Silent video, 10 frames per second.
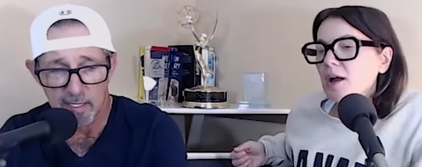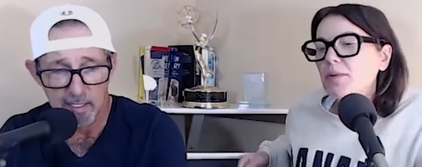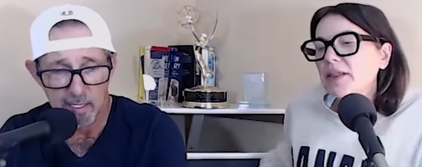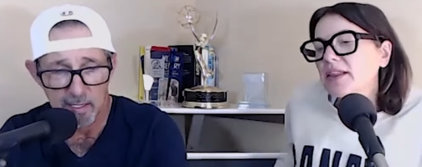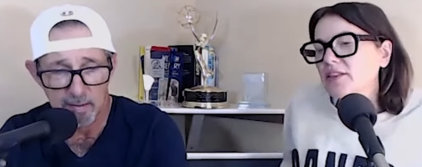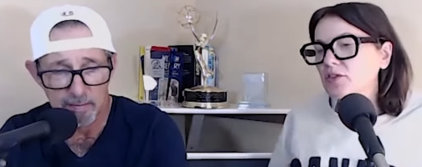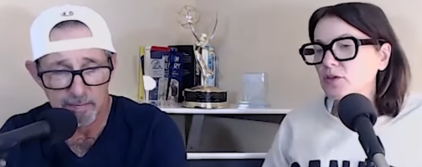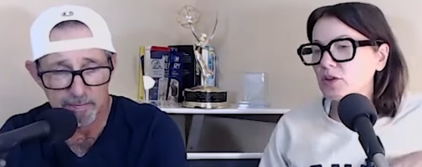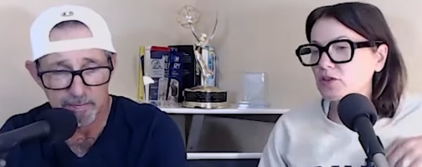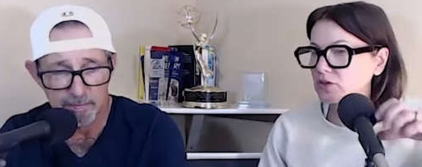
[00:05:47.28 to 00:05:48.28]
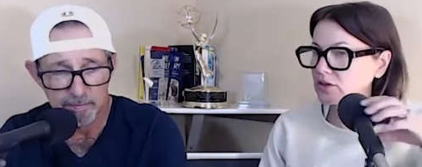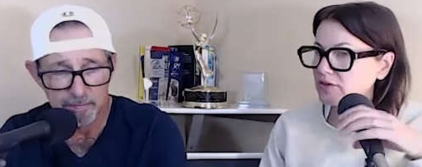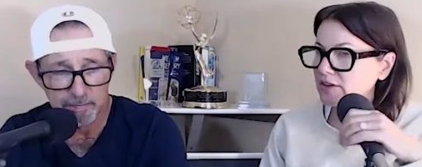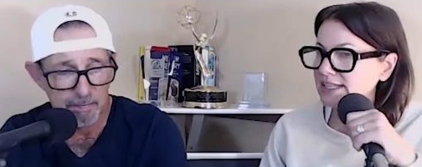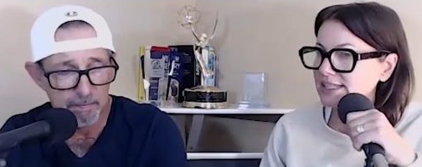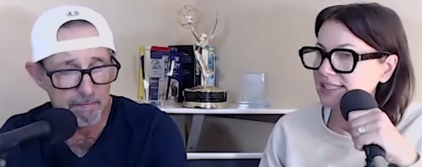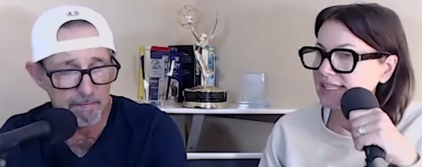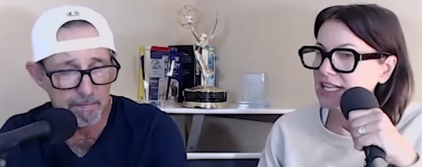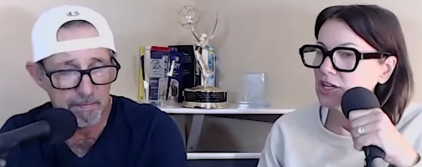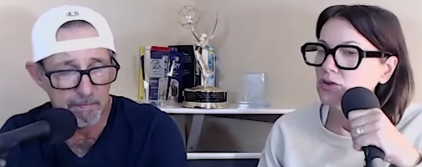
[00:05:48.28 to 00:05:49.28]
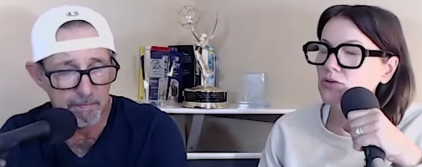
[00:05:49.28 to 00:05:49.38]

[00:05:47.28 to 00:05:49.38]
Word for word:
Speaker 1: and but the the truth of it is, is that you